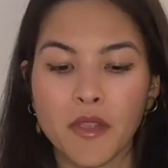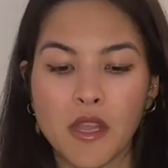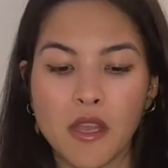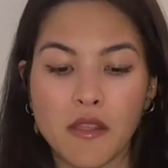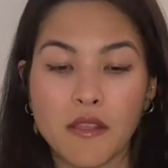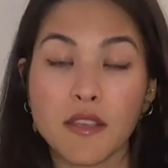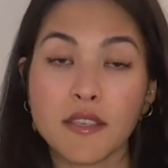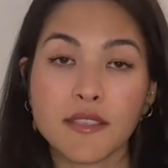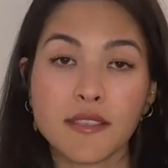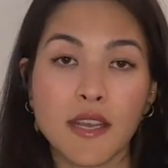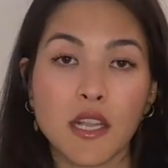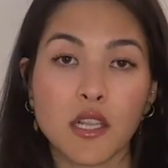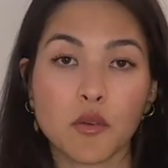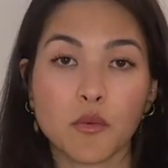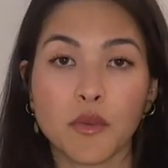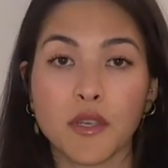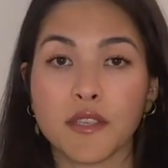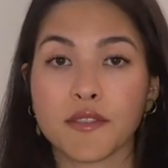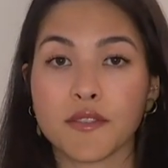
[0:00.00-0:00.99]
This seller
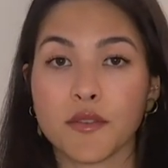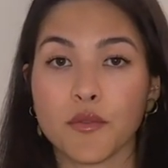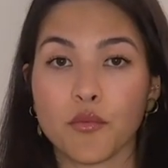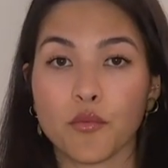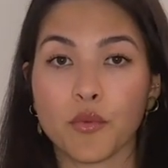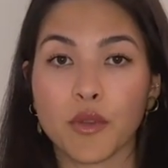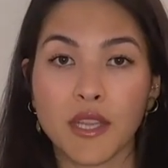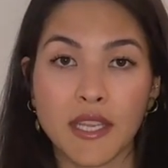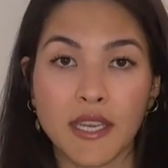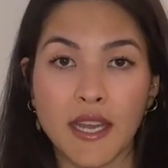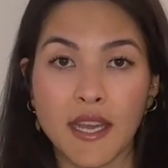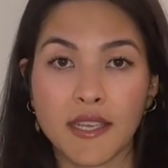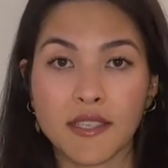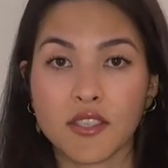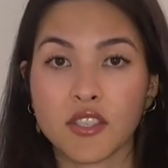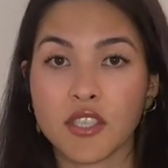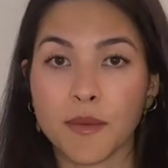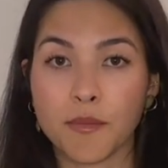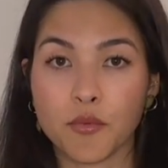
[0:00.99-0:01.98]
was really nice,
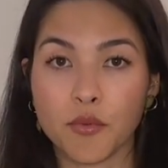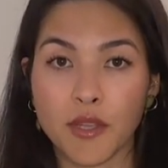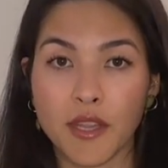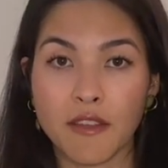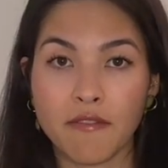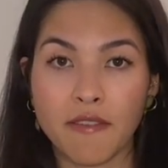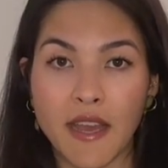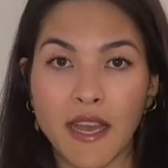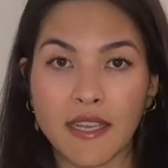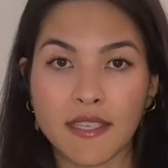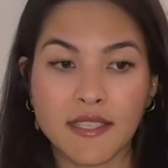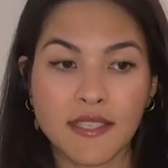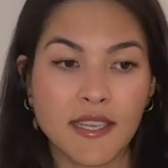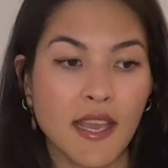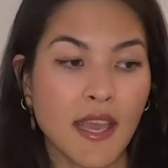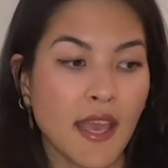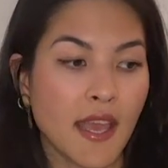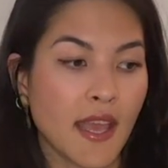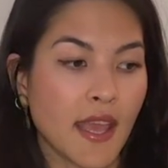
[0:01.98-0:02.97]
shipped really fast,
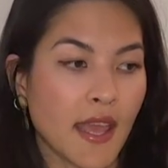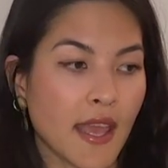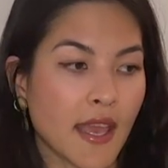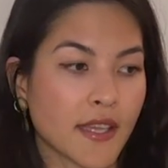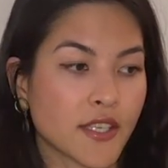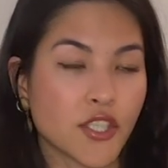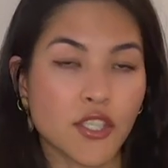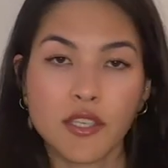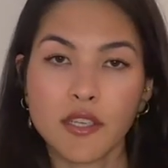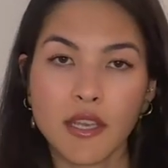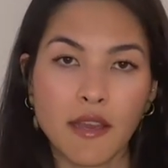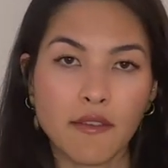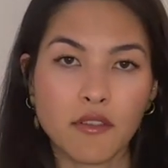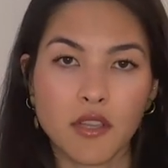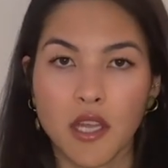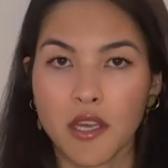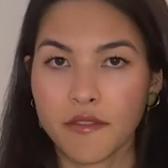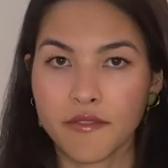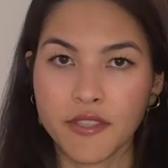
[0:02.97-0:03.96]
and she didn't have a
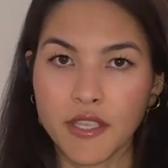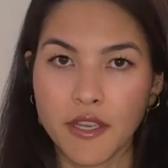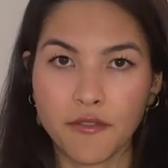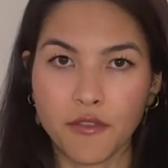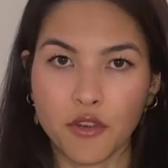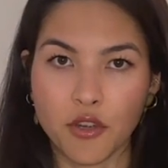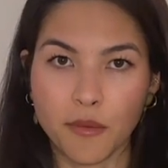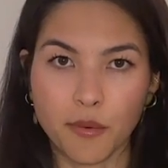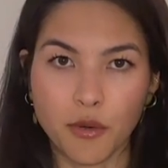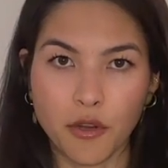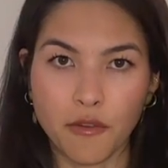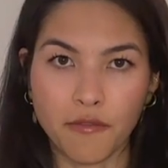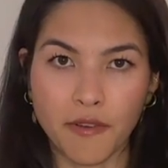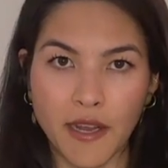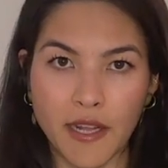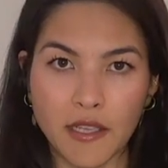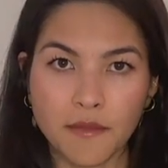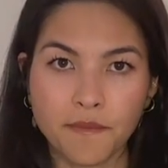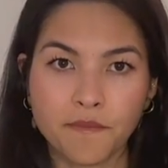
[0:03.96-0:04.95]
lot of stuff on her
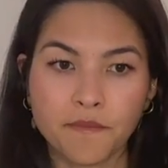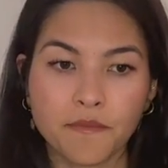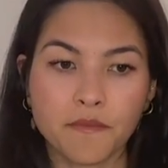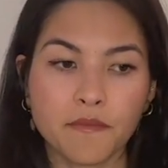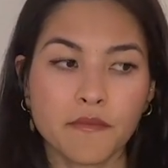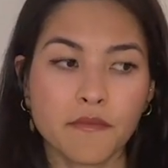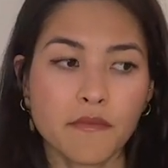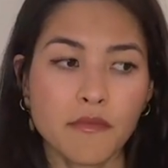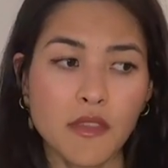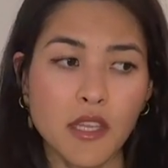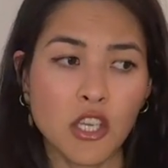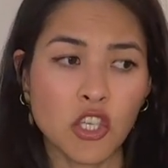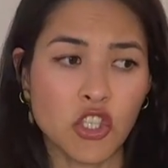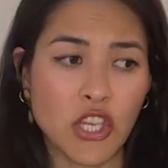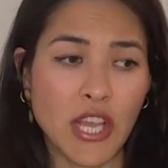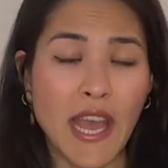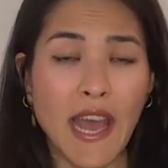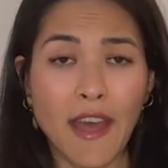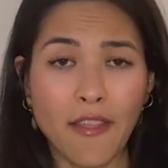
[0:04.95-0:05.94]
profile.
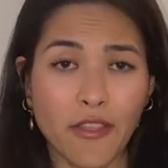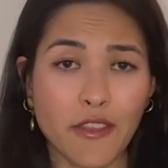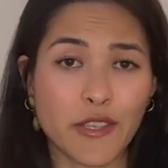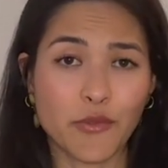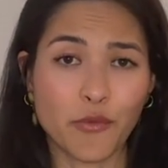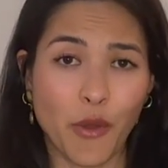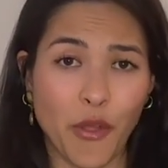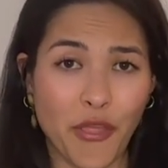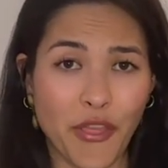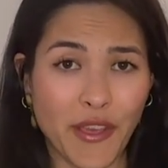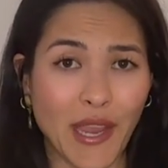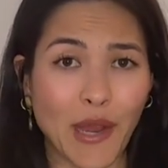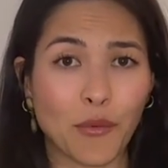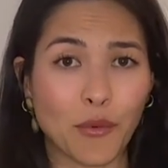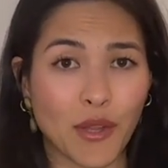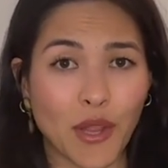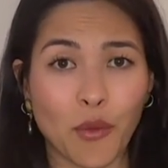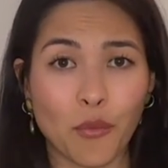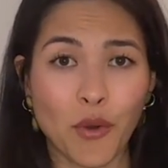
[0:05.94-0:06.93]
She had this one thing I
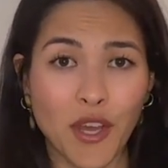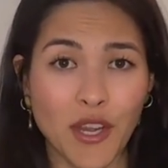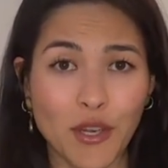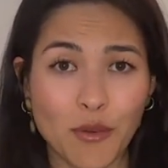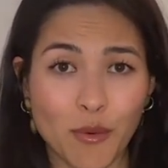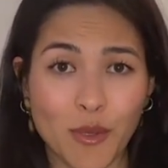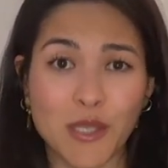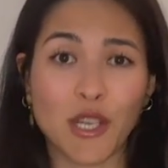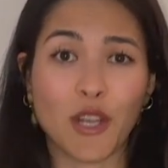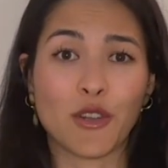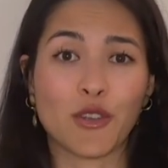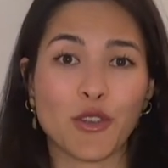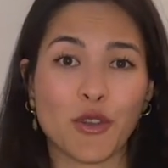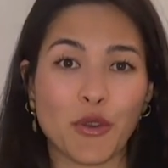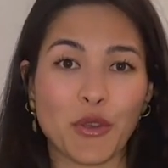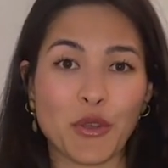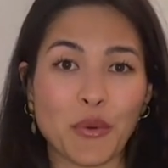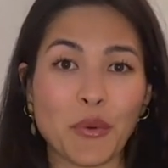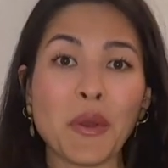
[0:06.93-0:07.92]
really wanted, which I'll show
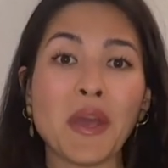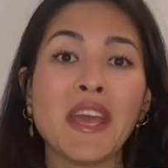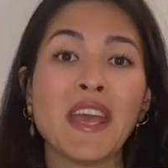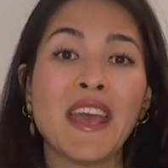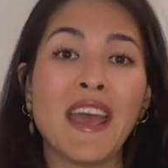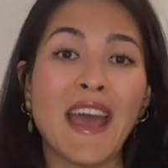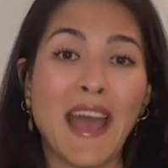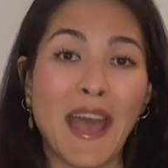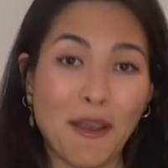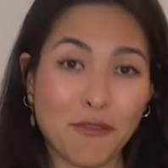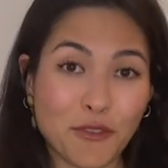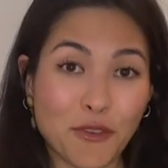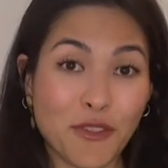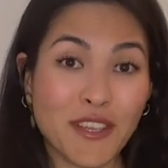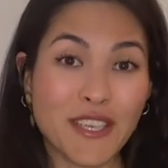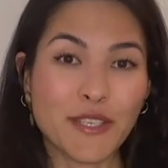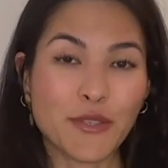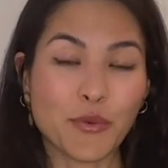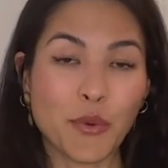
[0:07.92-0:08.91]
you after
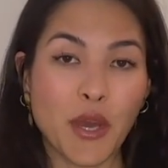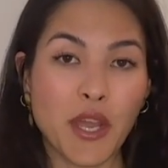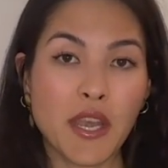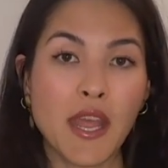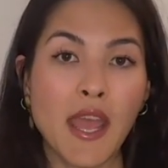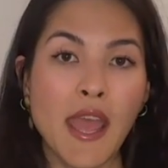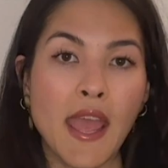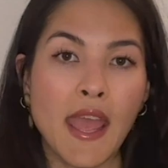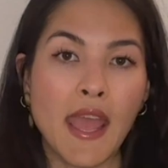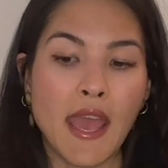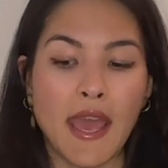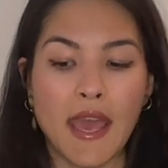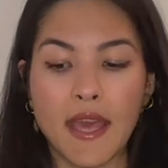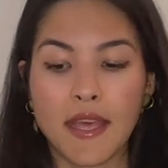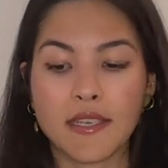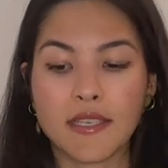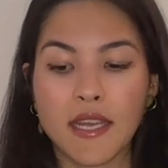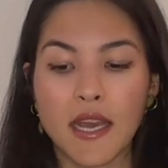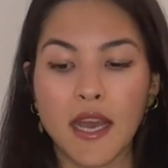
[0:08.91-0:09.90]
this one.
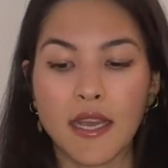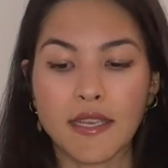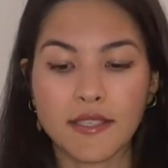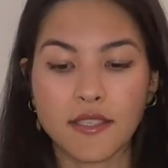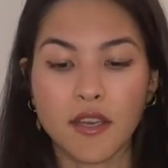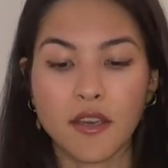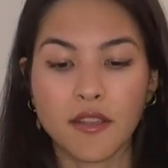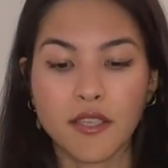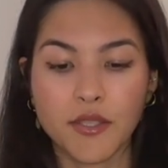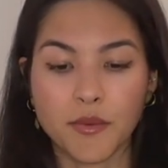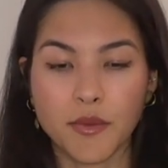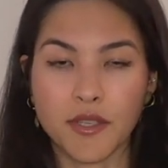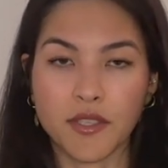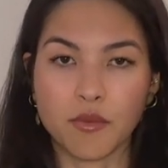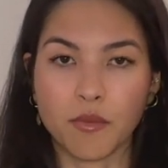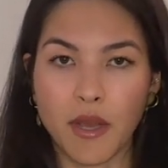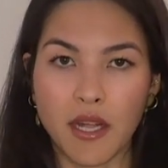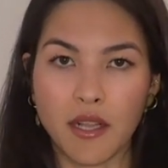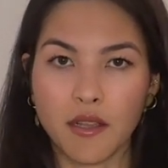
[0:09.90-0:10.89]
And I saw this one as
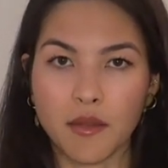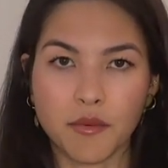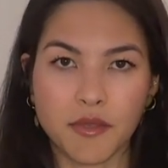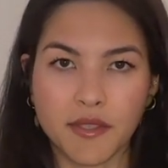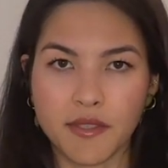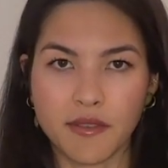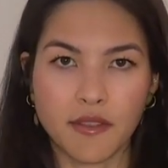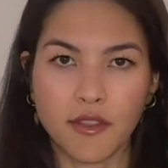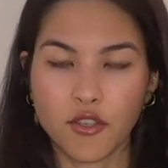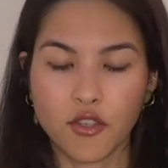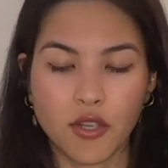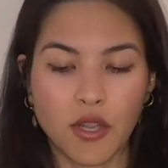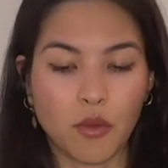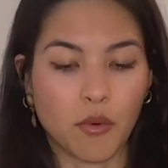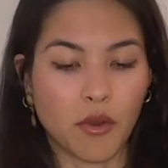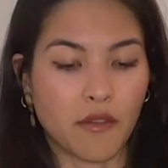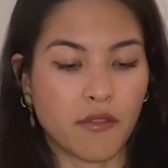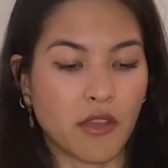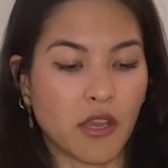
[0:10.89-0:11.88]
well. It was literally
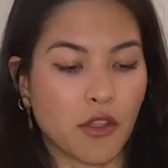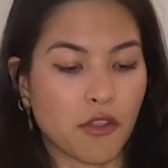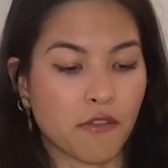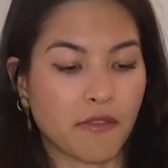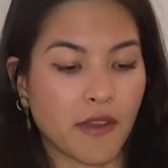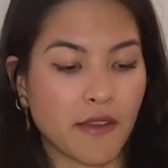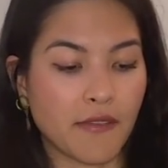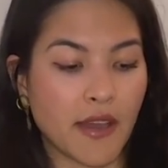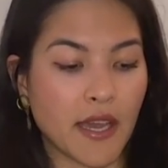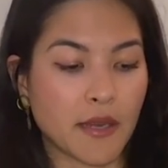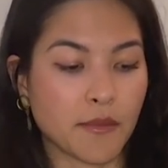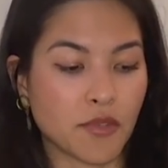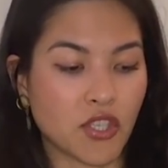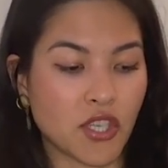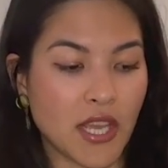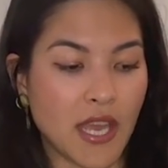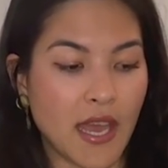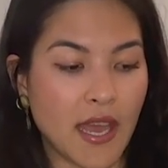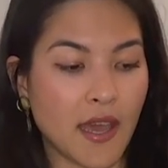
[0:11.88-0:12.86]
one of the other 5 items she
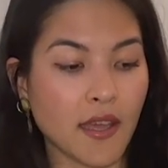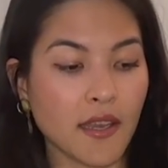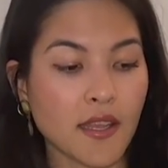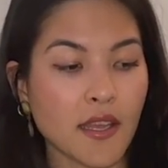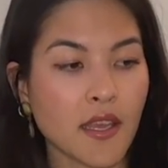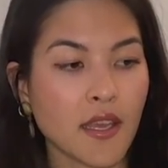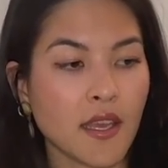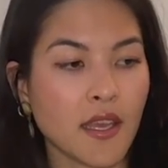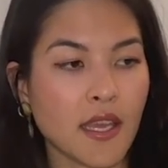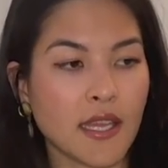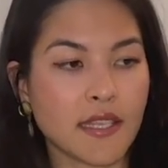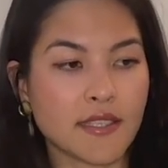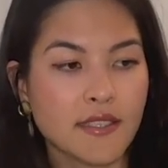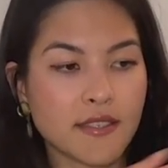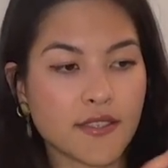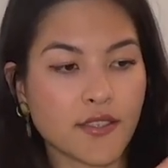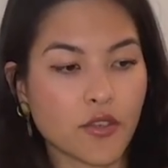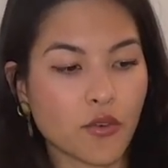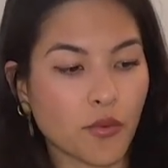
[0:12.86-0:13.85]
had. It's
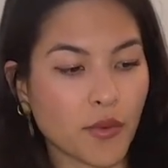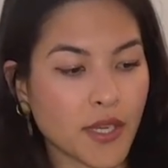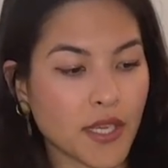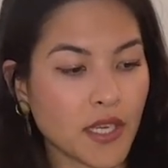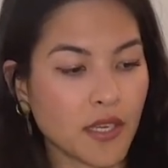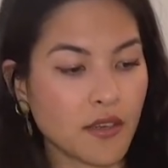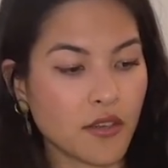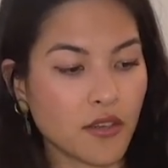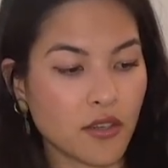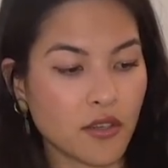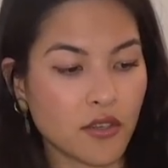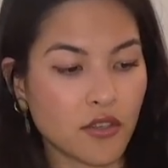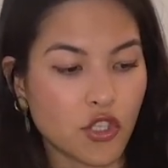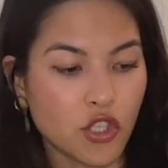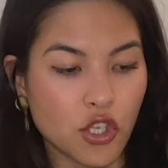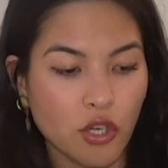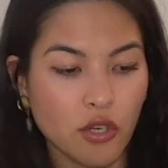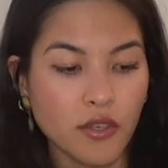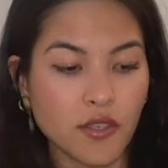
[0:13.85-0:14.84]
this green
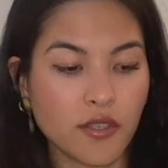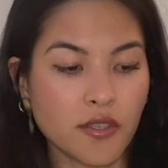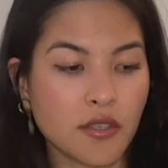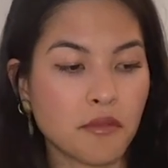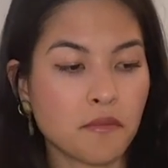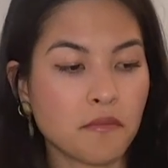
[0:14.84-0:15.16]
shirt